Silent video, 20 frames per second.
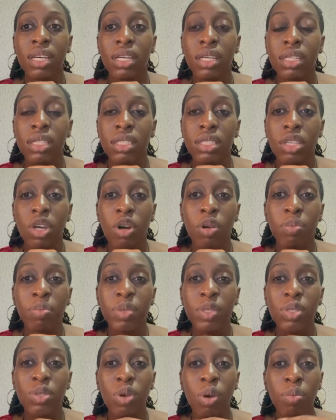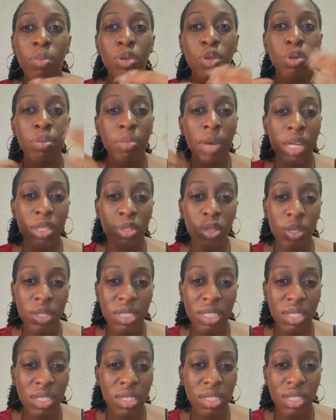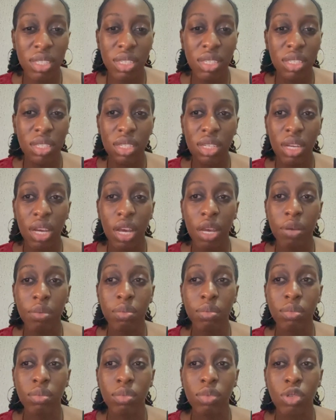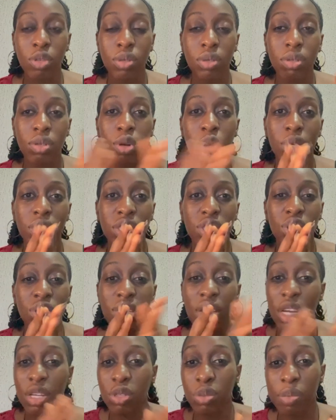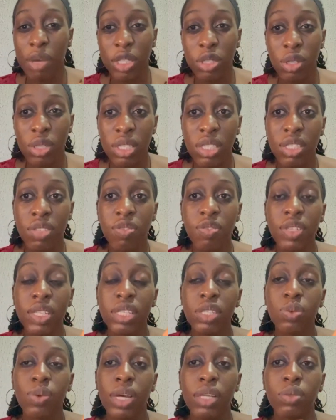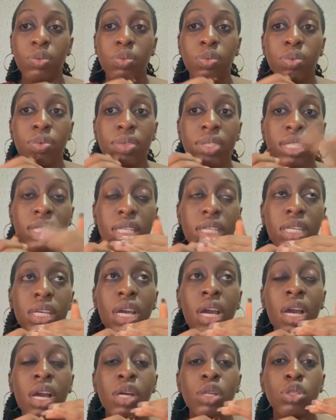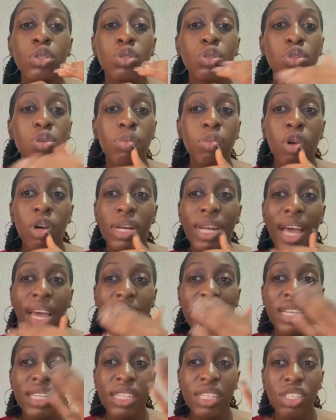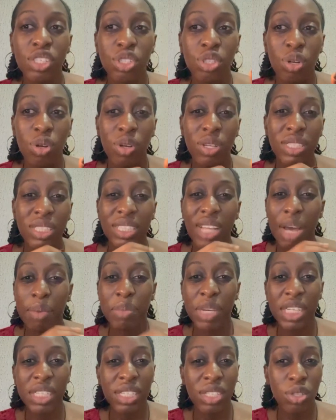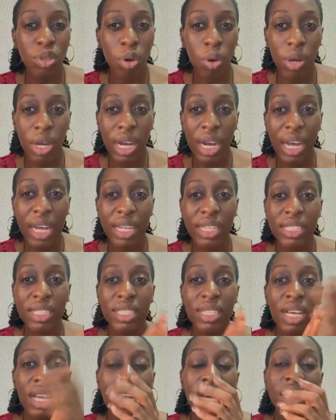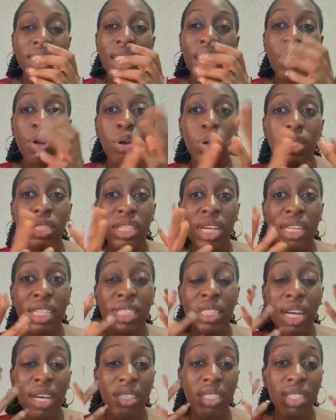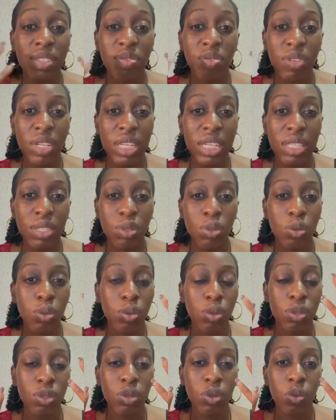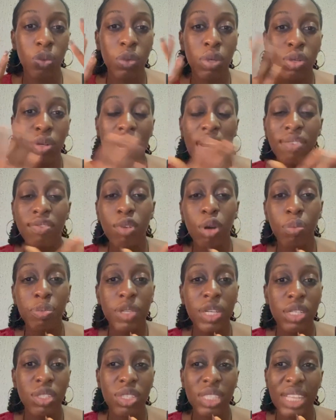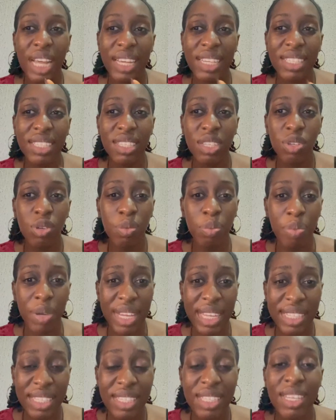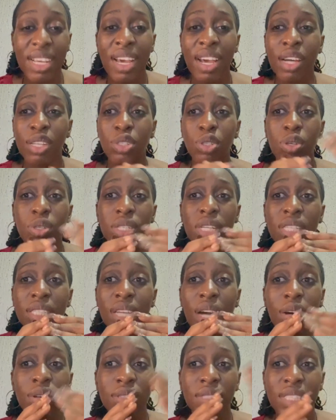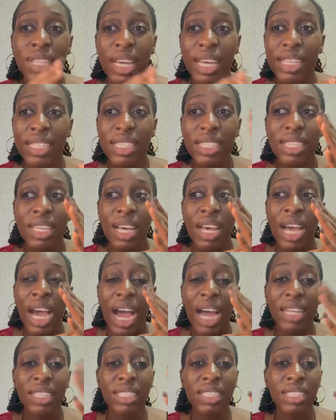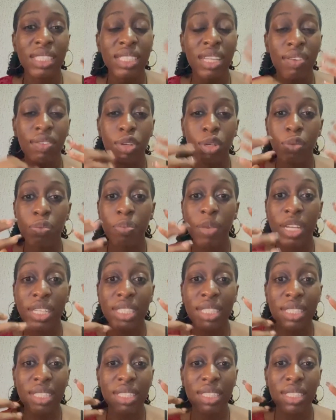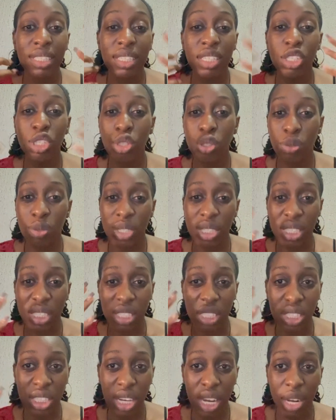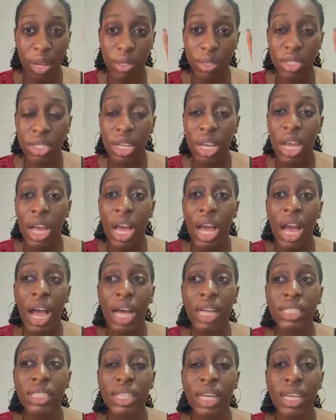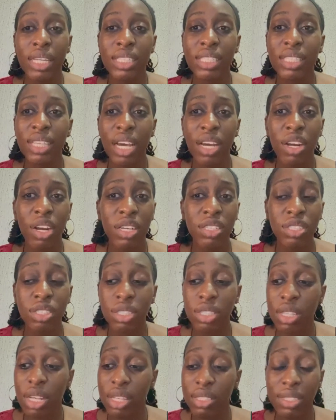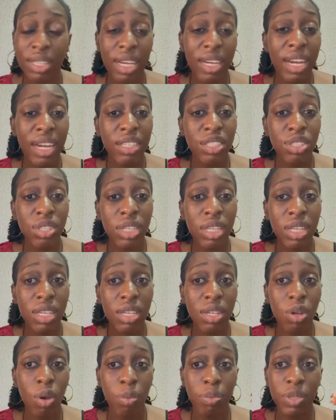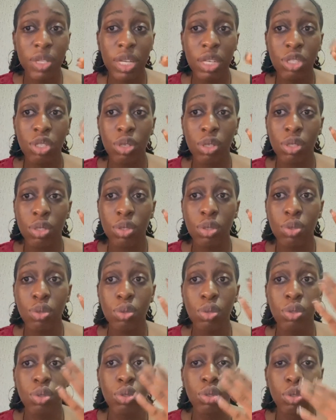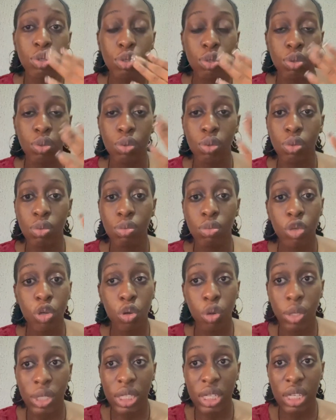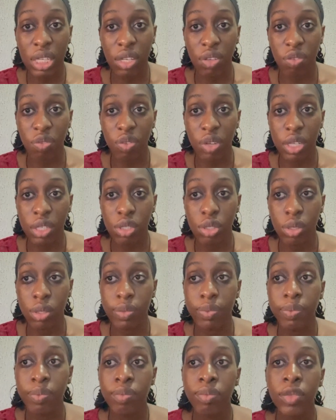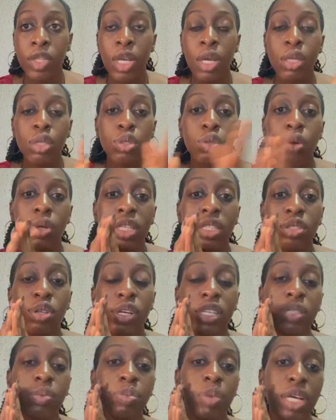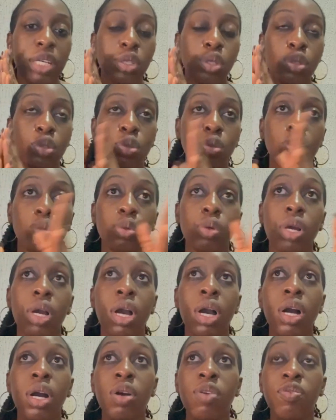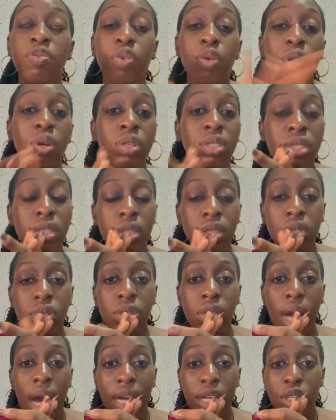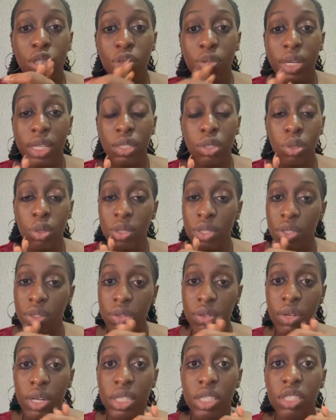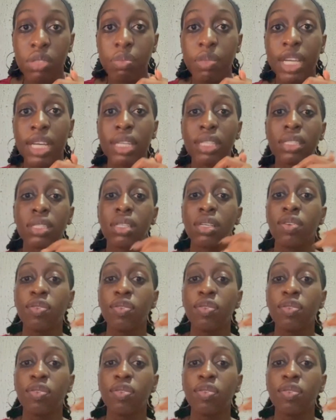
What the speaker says: there will be some gumatous conditions like gumatous syphilis, where you see tumor-like lesions damaging organs. Then congenital syphilis we could have complications like stillbirth, neonatal death, and development issues in the child. And then psychiatric complications too due to chronic infection. So it's just best to follow the accurate dosing regimen,